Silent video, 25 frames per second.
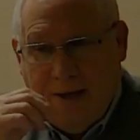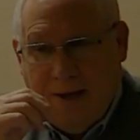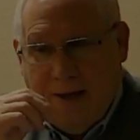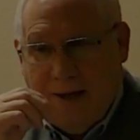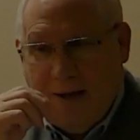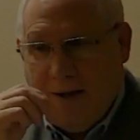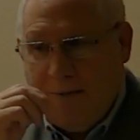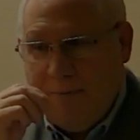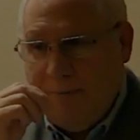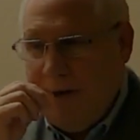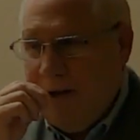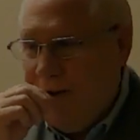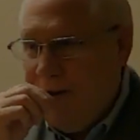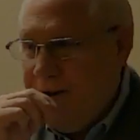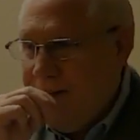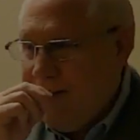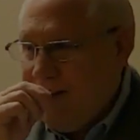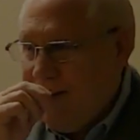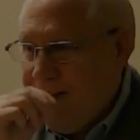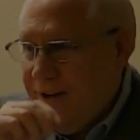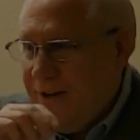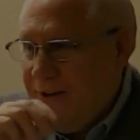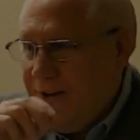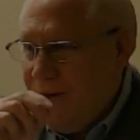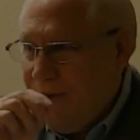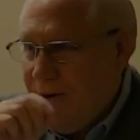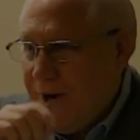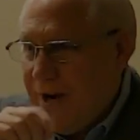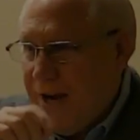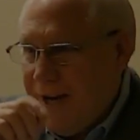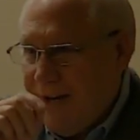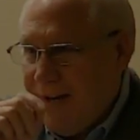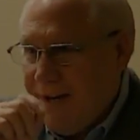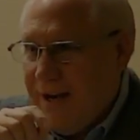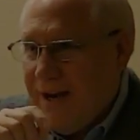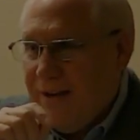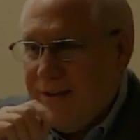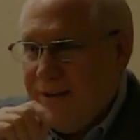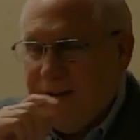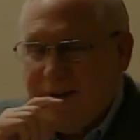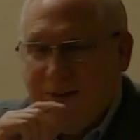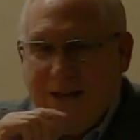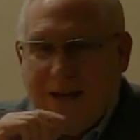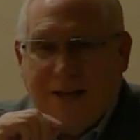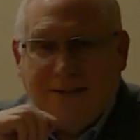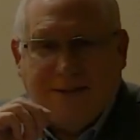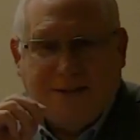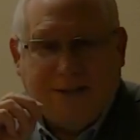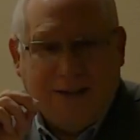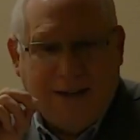And I'm here to tell you right now that
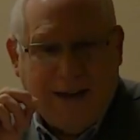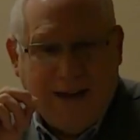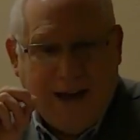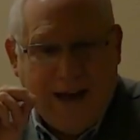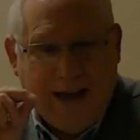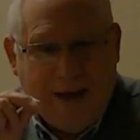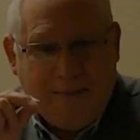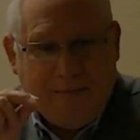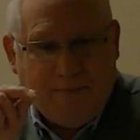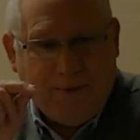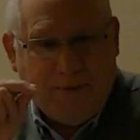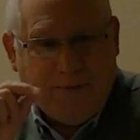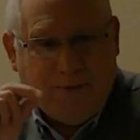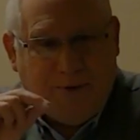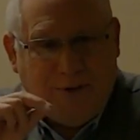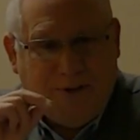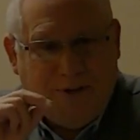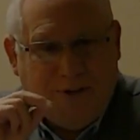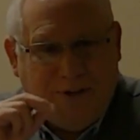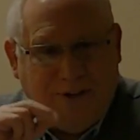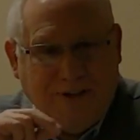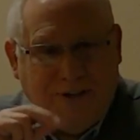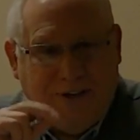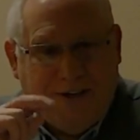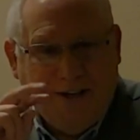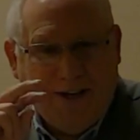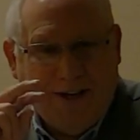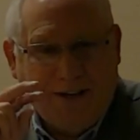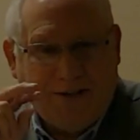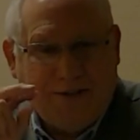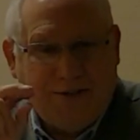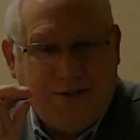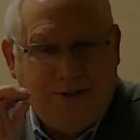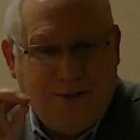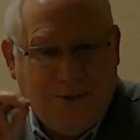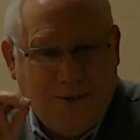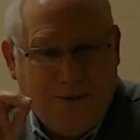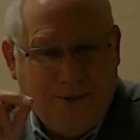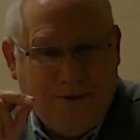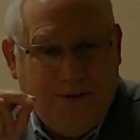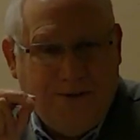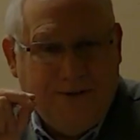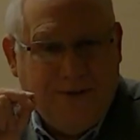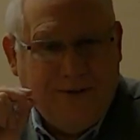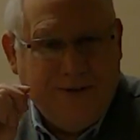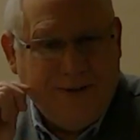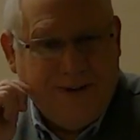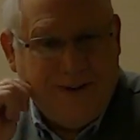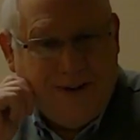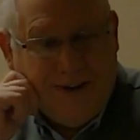that's going to happen within the next 2
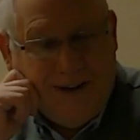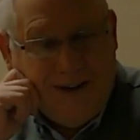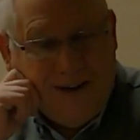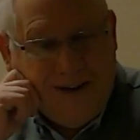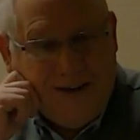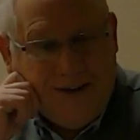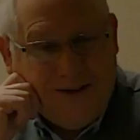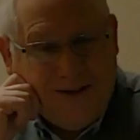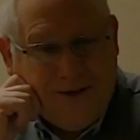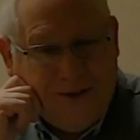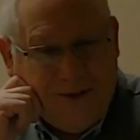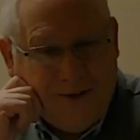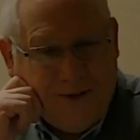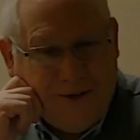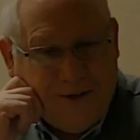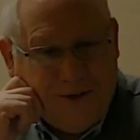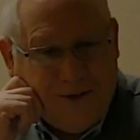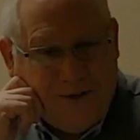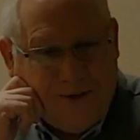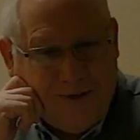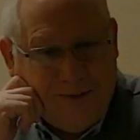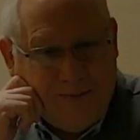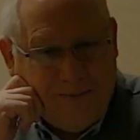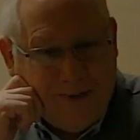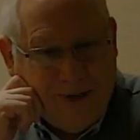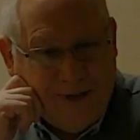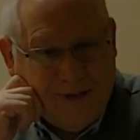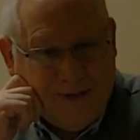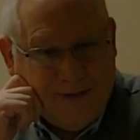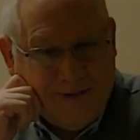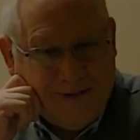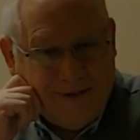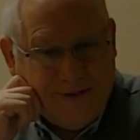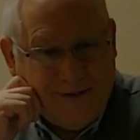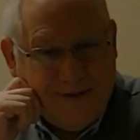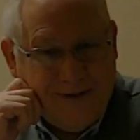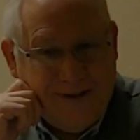to 3 months.